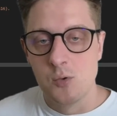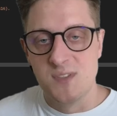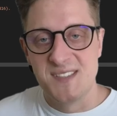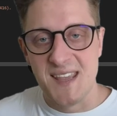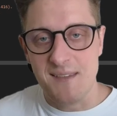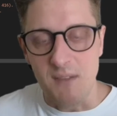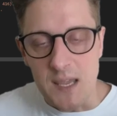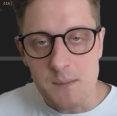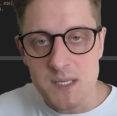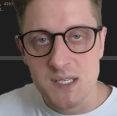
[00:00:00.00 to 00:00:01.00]
save
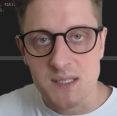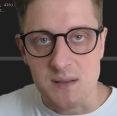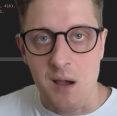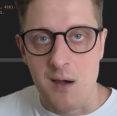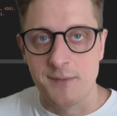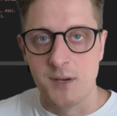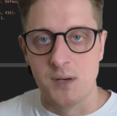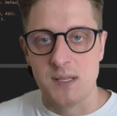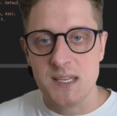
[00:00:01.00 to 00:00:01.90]
images after